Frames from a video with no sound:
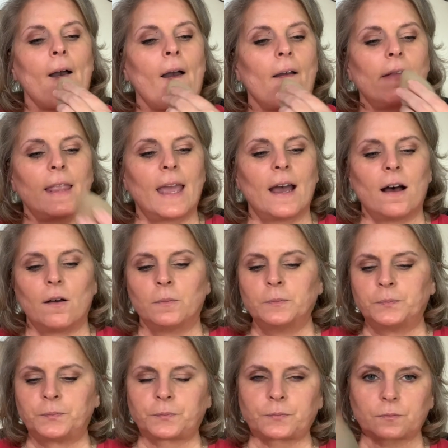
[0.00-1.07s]
Now,
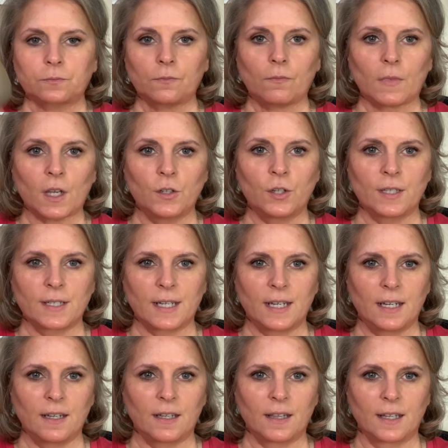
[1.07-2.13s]
you can
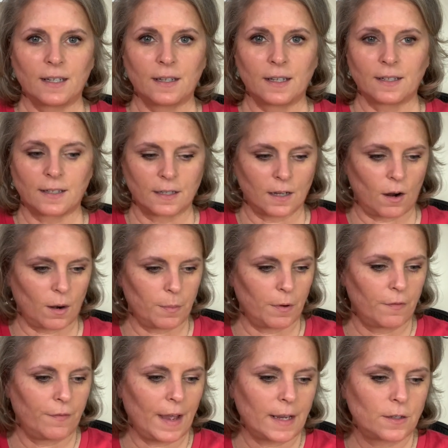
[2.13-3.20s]
see that this is our
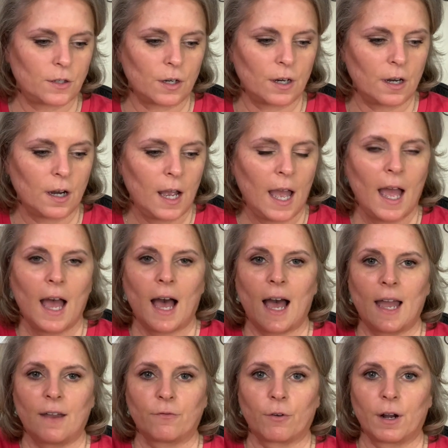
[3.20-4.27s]
perfector. I
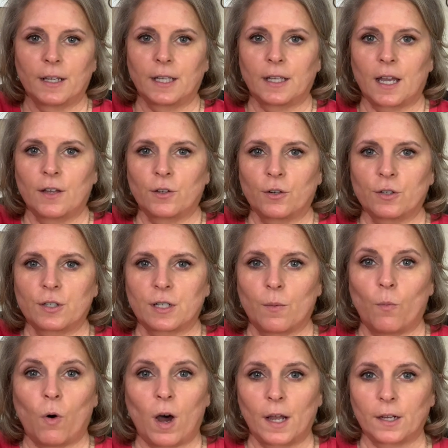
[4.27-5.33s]
have run it under some
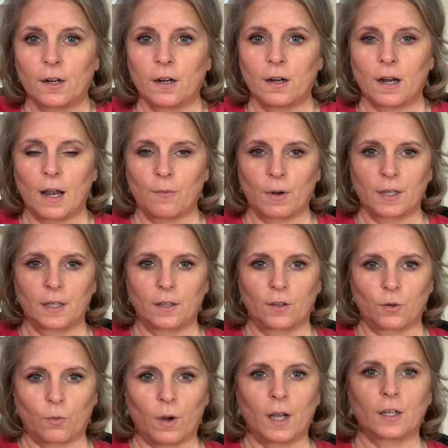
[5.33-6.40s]
water. I run it
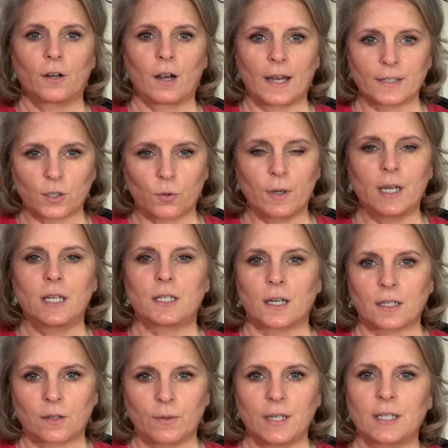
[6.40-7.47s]
under water. I squeeze, I
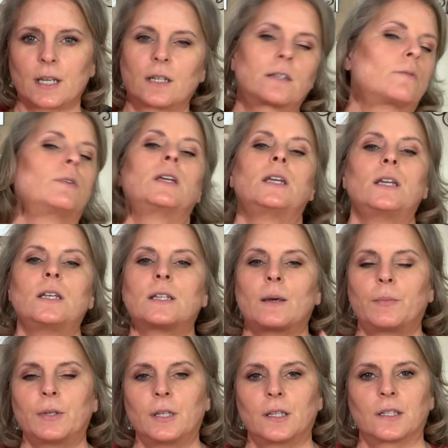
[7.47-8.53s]
squeeze, I squeeze. I
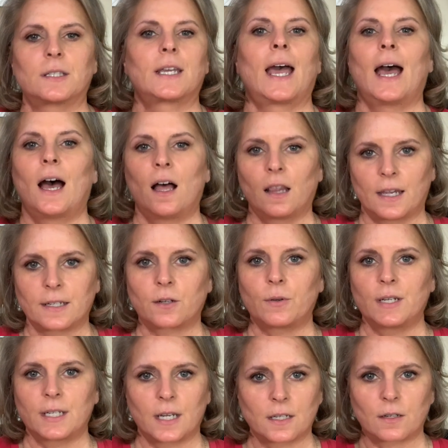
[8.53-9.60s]
put it in a towel. I
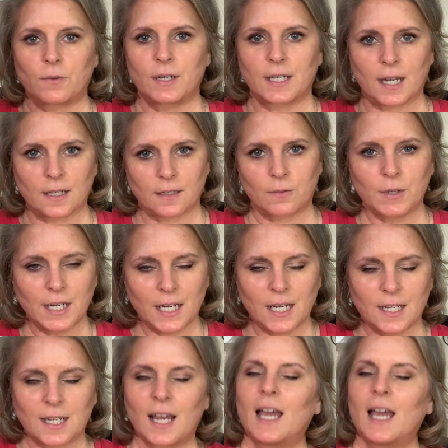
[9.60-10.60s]
squeeze, I squeeze, I squeeze.